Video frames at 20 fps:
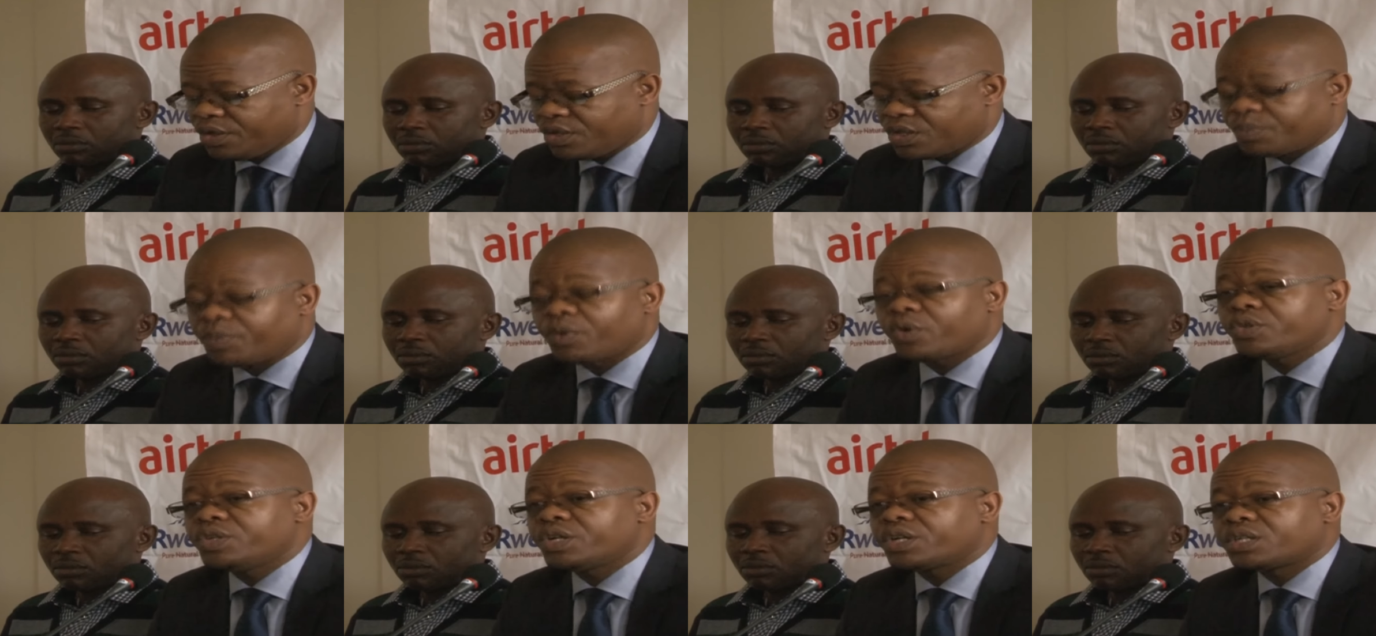Speaker 1: is
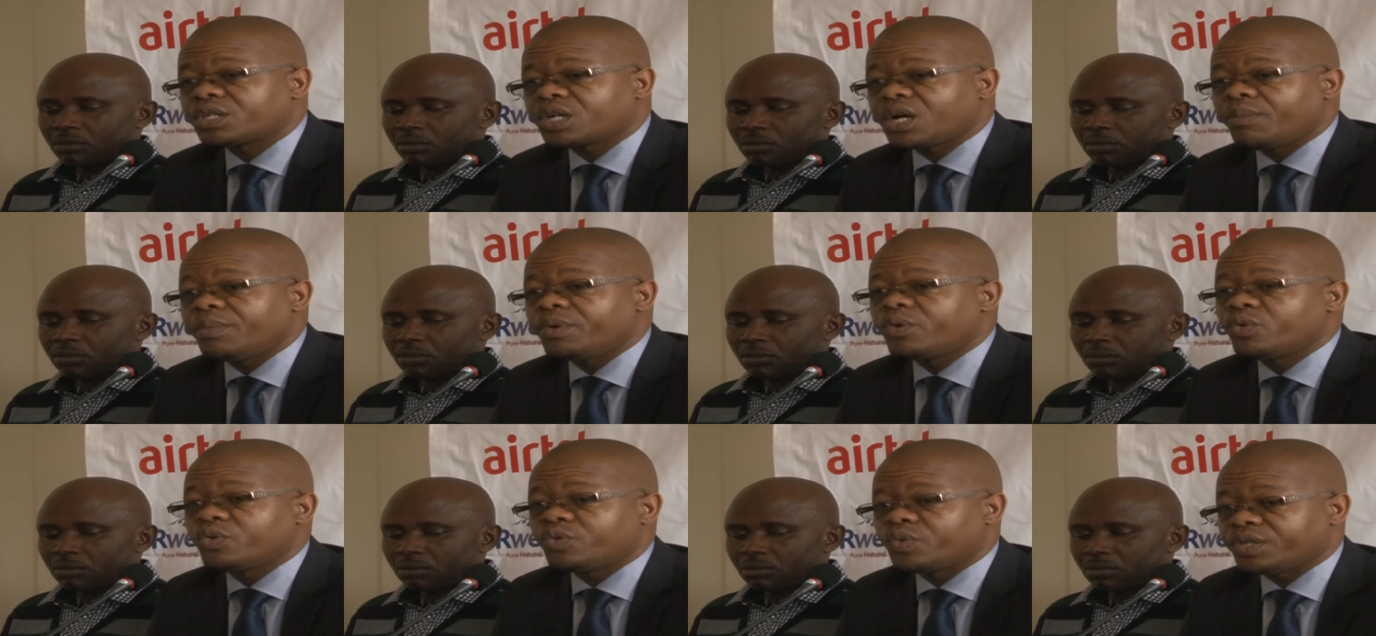Project
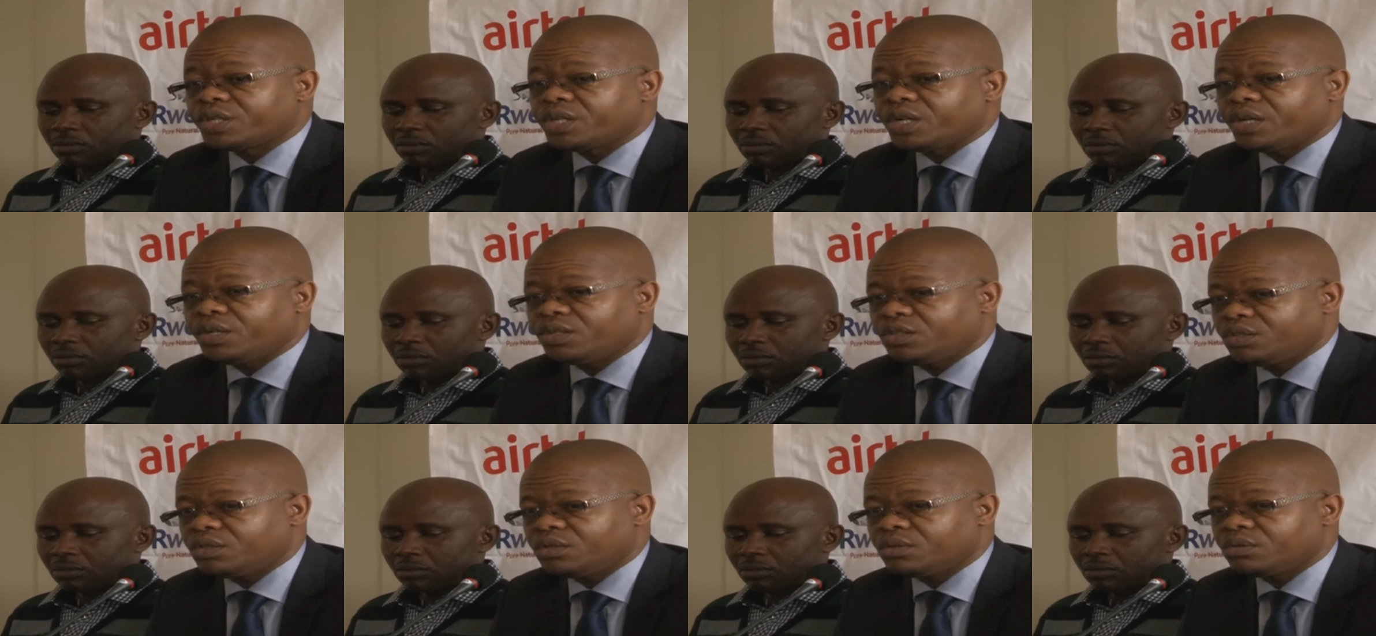Cameroon
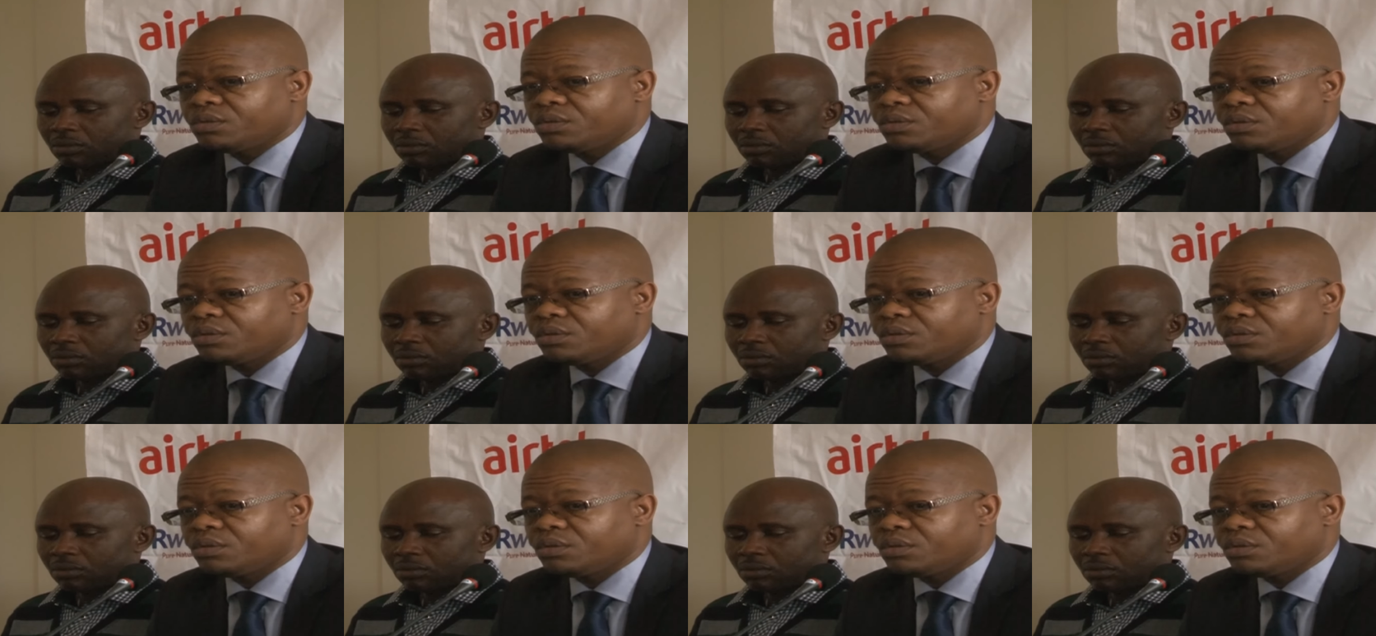2019.